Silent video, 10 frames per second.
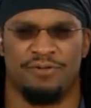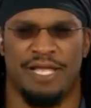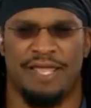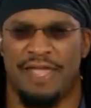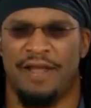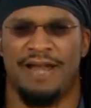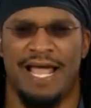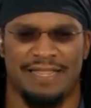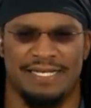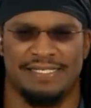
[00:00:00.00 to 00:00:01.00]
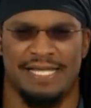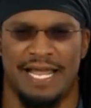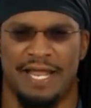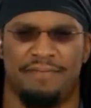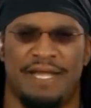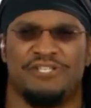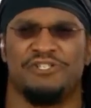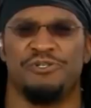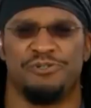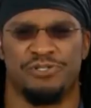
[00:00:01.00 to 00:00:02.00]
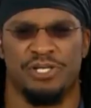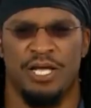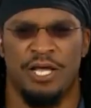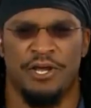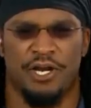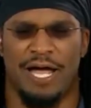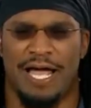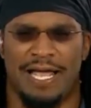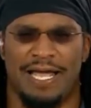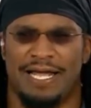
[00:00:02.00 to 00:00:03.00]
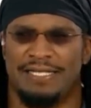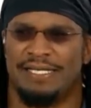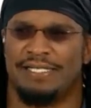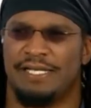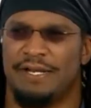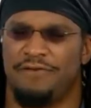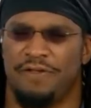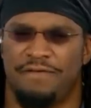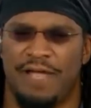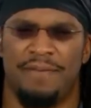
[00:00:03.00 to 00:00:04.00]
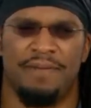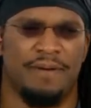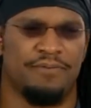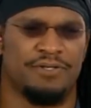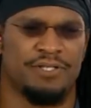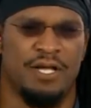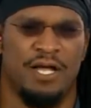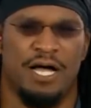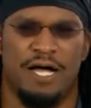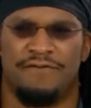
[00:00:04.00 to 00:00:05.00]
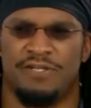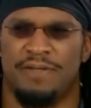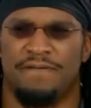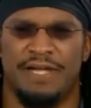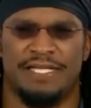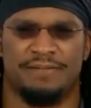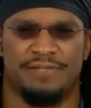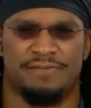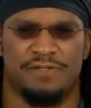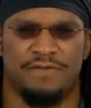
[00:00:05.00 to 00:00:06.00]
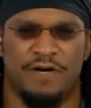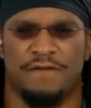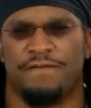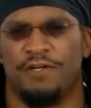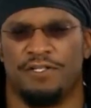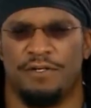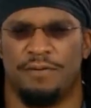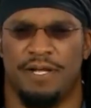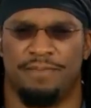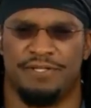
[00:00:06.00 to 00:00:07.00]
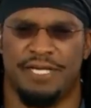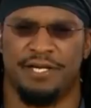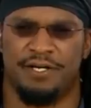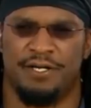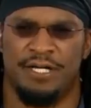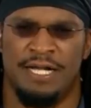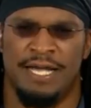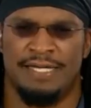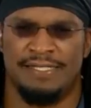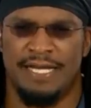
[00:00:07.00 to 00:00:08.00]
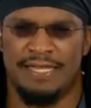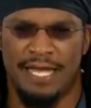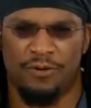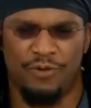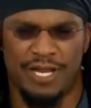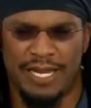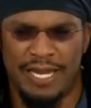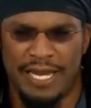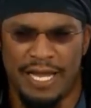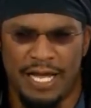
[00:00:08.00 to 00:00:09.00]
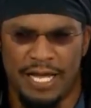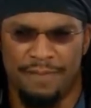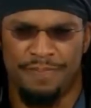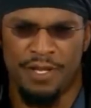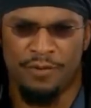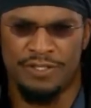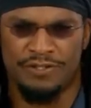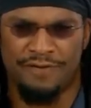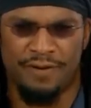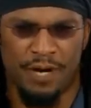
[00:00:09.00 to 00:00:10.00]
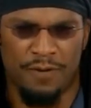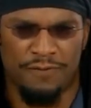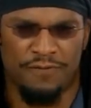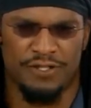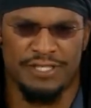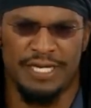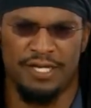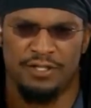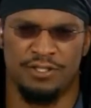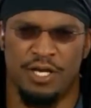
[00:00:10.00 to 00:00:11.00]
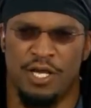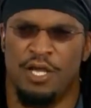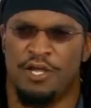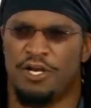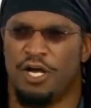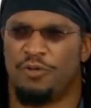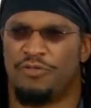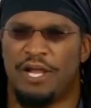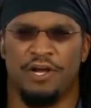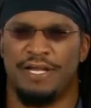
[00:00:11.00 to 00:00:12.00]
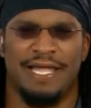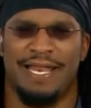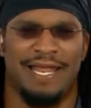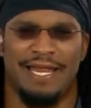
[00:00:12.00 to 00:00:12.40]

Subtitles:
they hear an athlete saying it, makes news. I got a chance to interview the family members of some of the victims, and Javaris Fulton in particular. He said that when Trayvon Martin was first killed, they couldn't get